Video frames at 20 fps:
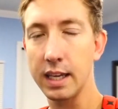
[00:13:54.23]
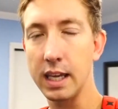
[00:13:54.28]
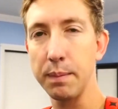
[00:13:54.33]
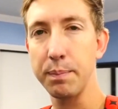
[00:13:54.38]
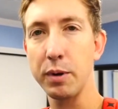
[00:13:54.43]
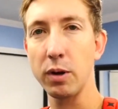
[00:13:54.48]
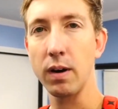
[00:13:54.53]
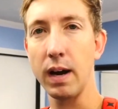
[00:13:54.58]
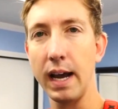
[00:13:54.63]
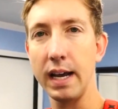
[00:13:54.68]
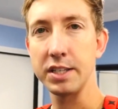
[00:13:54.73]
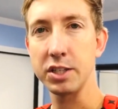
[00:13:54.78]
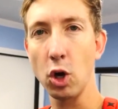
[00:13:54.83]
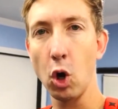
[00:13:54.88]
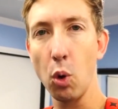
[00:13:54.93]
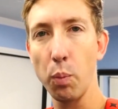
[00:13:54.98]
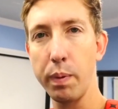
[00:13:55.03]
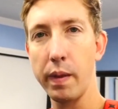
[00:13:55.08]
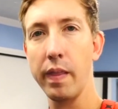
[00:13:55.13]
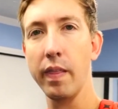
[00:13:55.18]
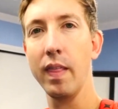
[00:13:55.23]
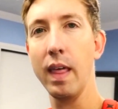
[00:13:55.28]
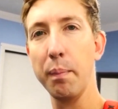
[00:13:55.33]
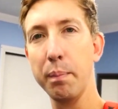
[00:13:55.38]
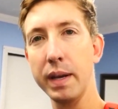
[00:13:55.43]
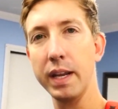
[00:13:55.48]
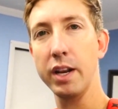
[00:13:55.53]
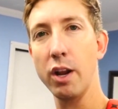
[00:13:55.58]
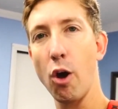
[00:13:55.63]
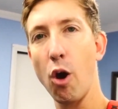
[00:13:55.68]
keep your eyes open. Let
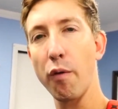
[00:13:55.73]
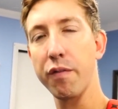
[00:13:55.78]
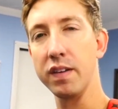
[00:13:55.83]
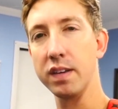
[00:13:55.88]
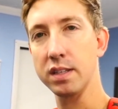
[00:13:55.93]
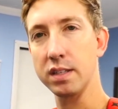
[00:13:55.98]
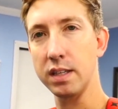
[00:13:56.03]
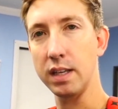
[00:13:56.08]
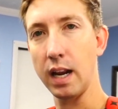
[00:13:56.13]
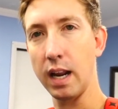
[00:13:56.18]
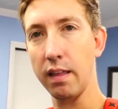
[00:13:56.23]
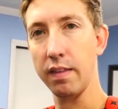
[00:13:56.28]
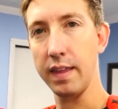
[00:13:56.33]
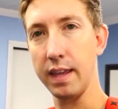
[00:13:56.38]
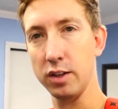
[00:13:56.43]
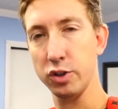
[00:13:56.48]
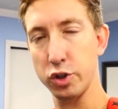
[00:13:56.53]
me know if you see anything